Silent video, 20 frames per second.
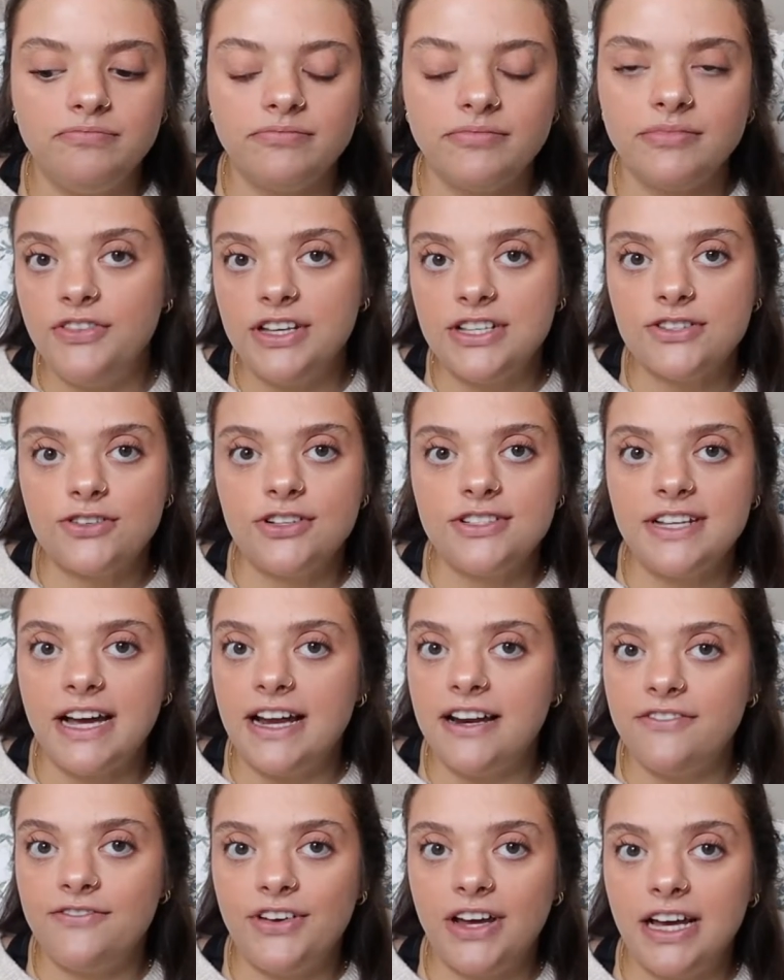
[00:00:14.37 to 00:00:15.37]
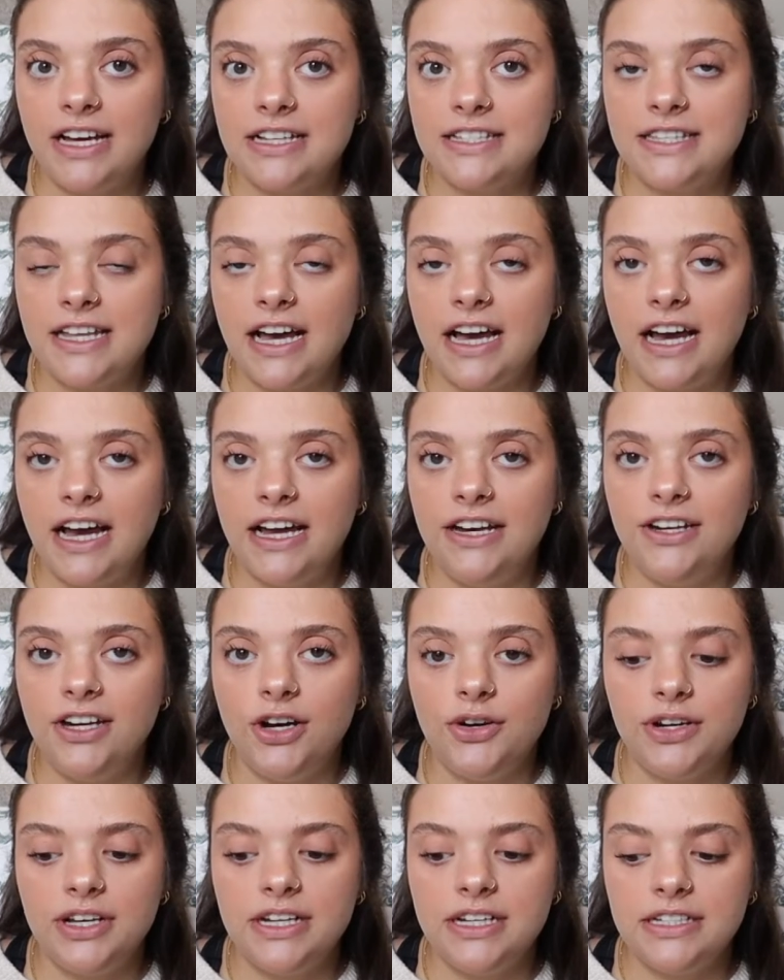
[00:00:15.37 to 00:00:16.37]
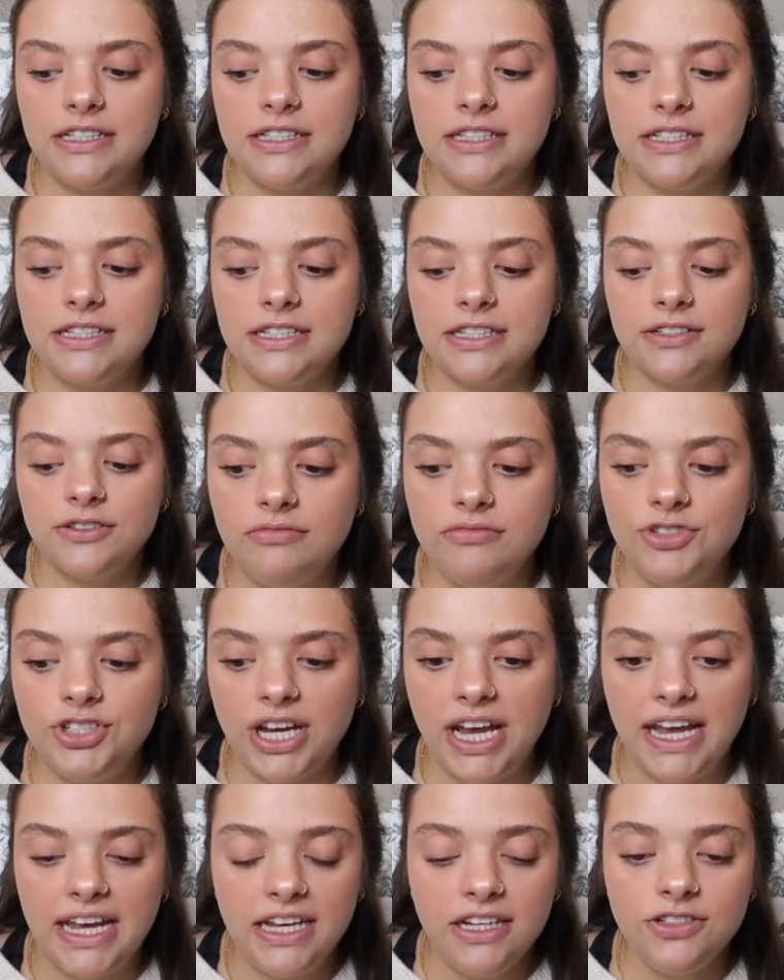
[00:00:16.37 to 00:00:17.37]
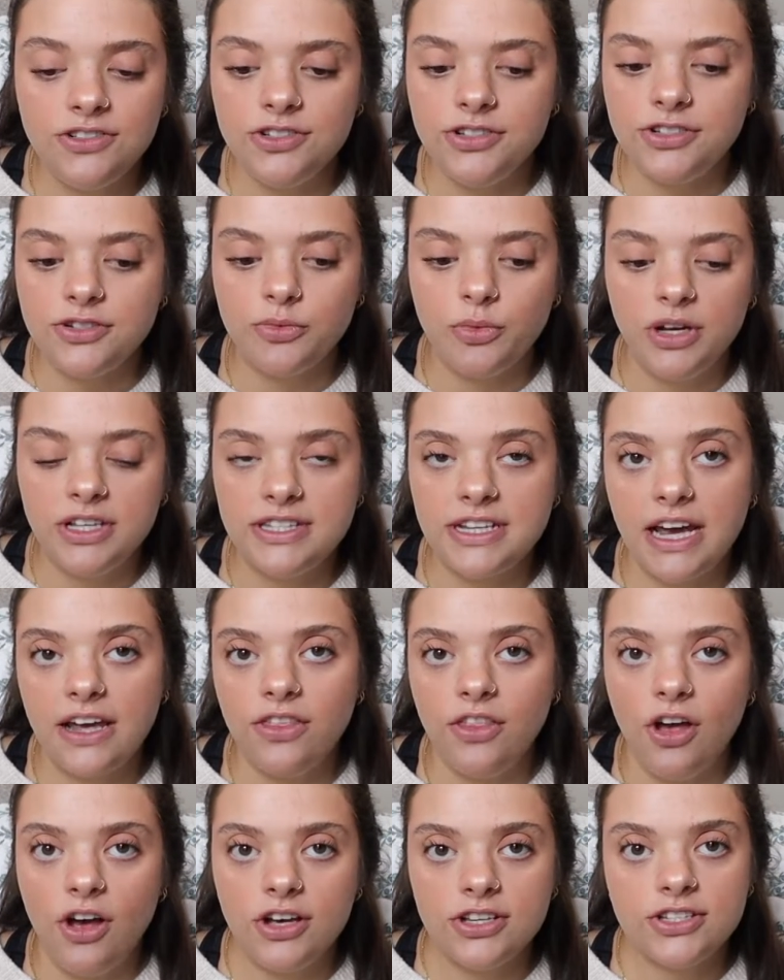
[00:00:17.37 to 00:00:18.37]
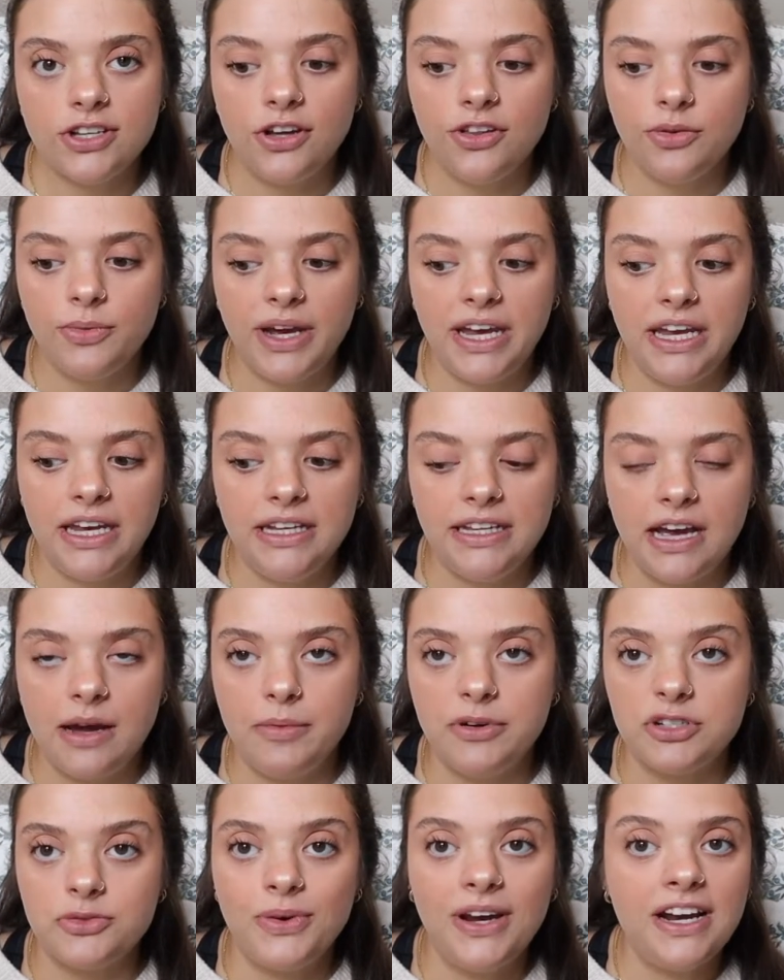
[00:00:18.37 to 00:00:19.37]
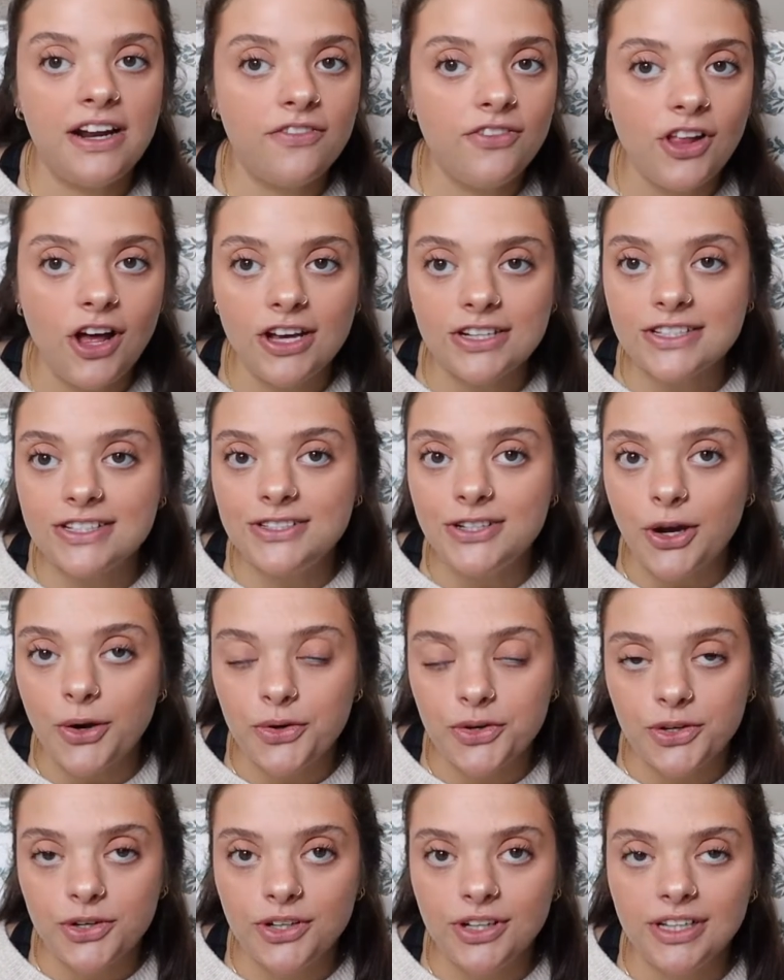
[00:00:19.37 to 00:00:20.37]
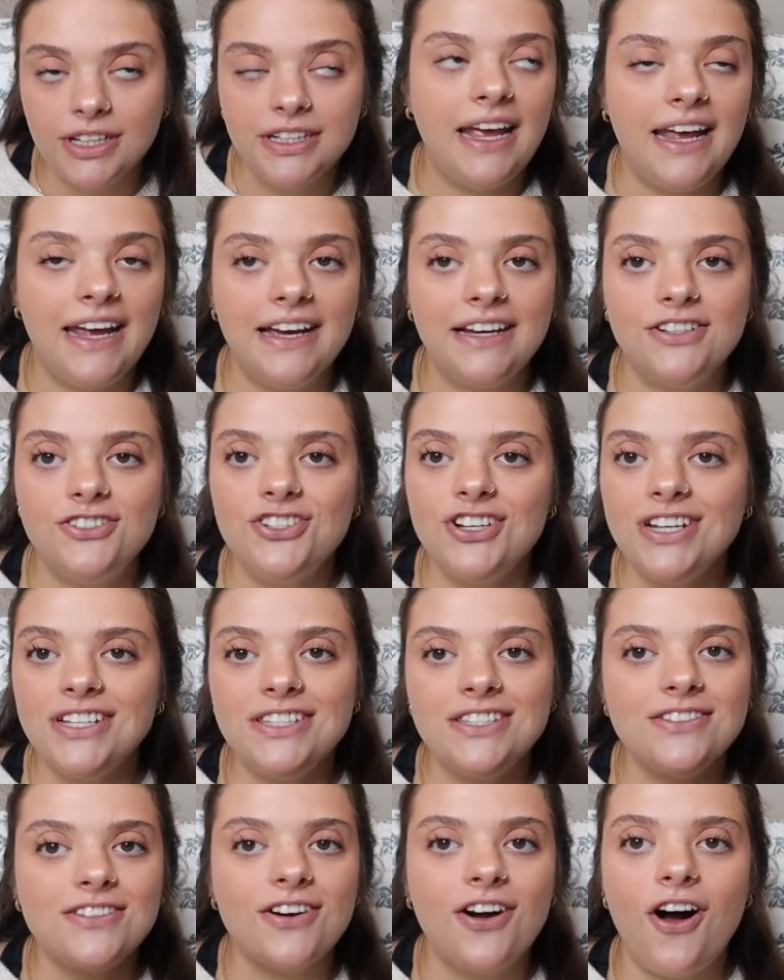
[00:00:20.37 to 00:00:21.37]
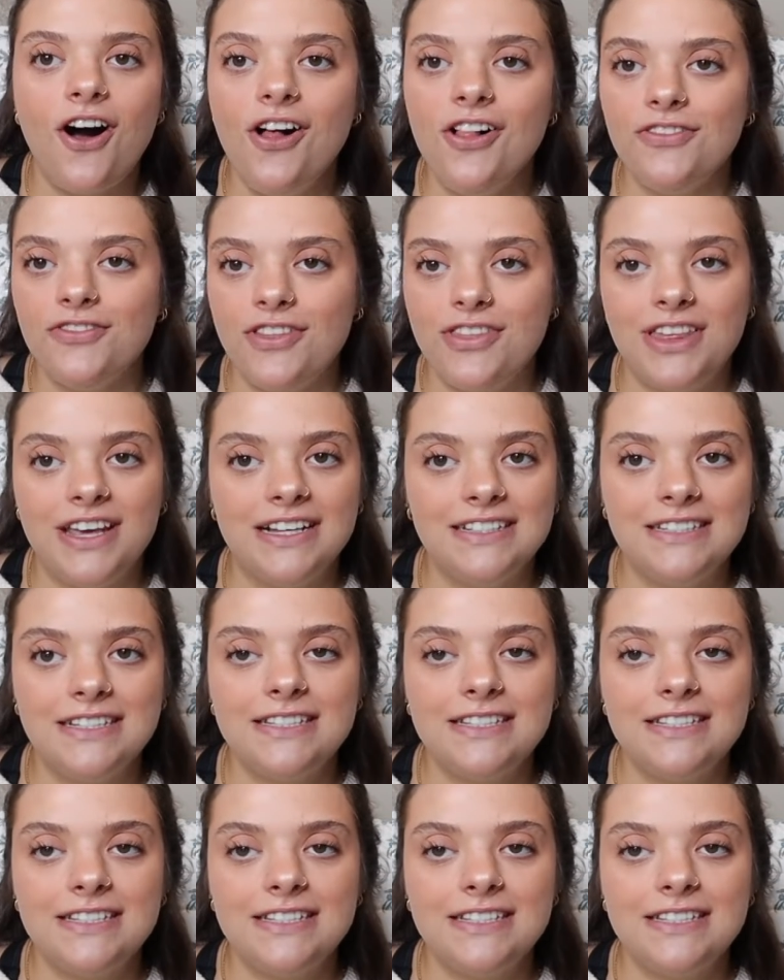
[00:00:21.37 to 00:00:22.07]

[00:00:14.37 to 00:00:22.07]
physical side effects that I noticed changed once I had lost all the weight, how much weight I've lost in total, and just all of the things.